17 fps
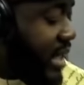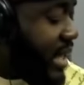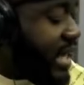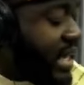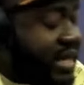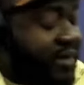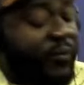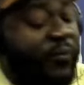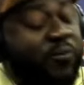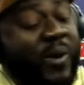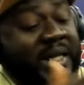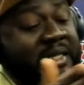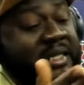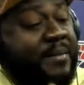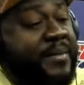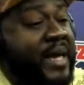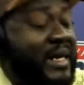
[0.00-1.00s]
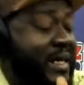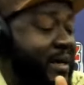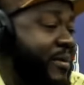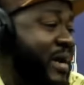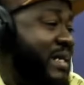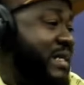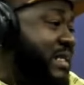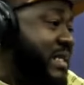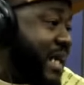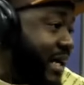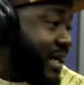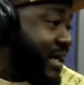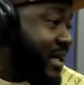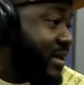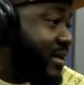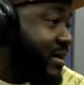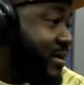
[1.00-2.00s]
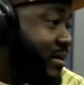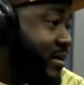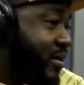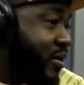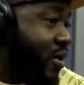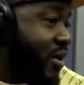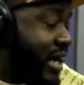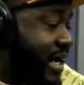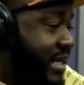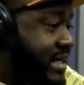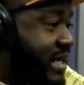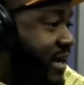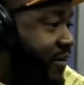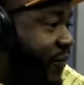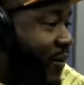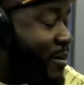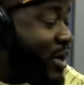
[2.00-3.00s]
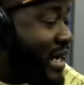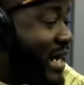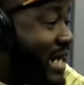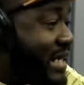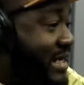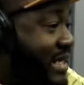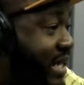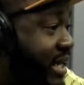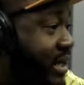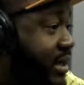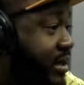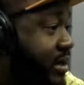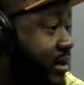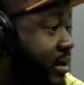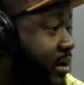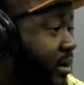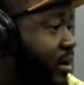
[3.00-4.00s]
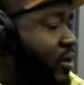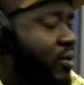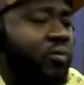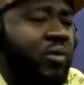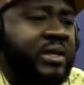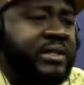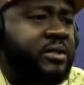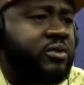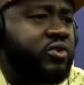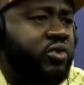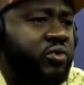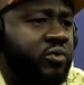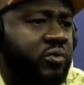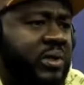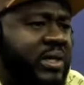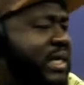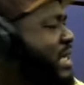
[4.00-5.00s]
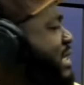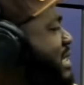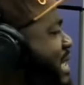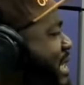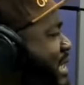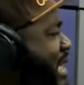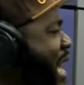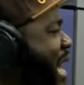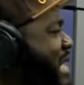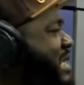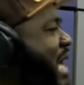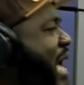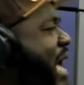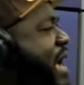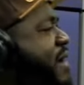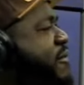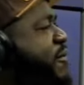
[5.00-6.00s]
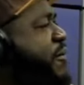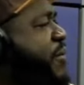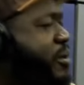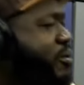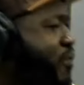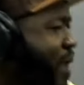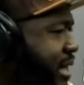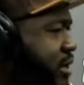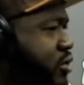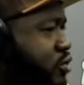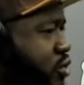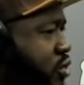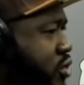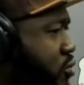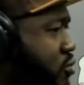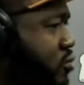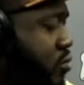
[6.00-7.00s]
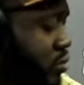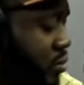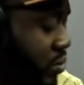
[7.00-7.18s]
If what Ami Adebra said on Hits FM on that day wasn't true, Shatta has every right to sue.